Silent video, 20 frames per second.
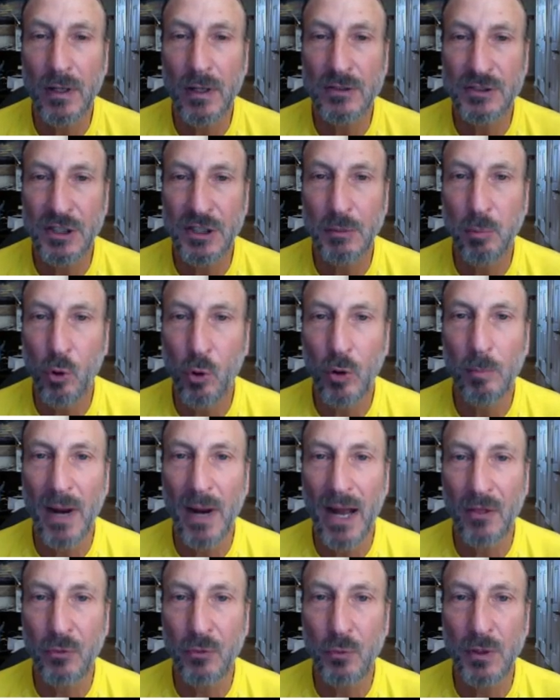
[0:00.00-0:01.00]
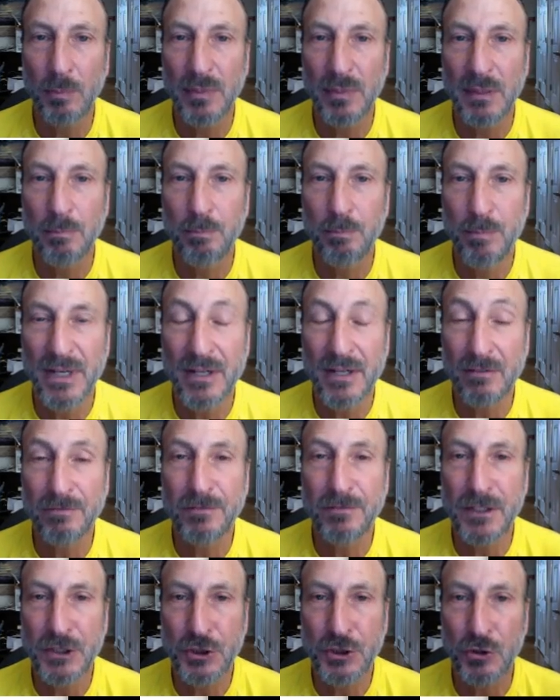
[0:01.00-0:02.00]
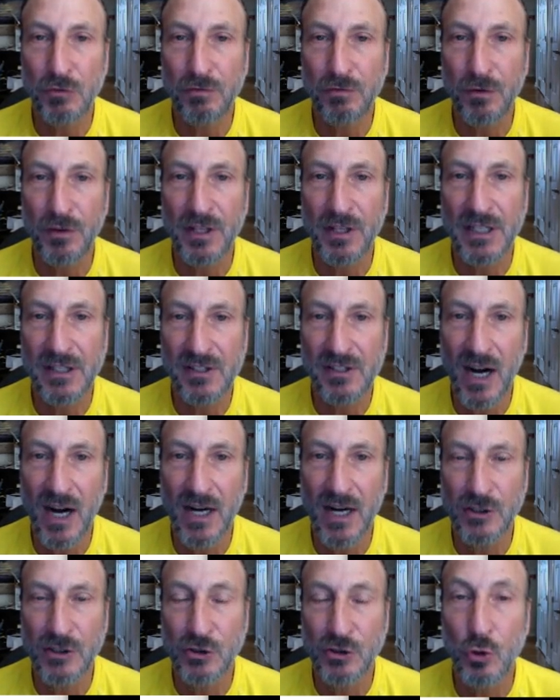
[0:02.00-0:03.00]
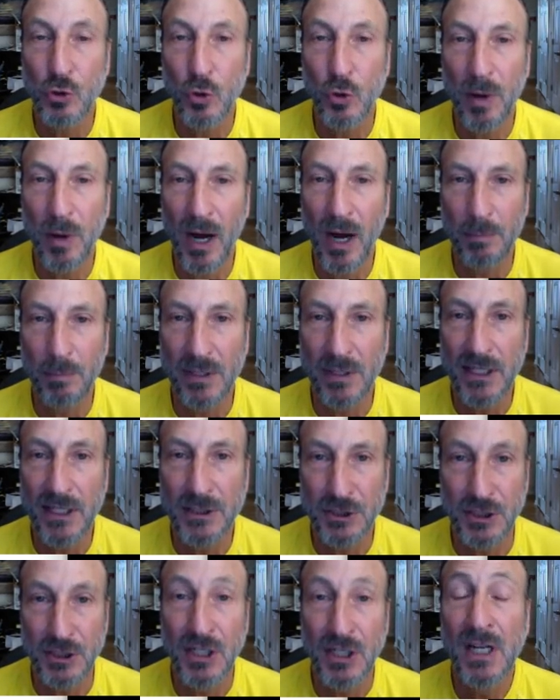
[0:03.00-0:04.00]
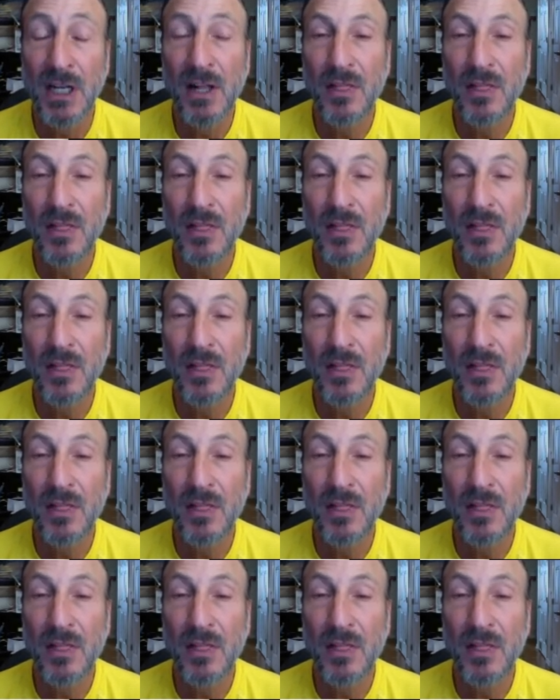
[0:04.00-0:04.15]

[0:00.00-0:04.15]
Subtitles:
Singapore math would be beneficial for the entire school population.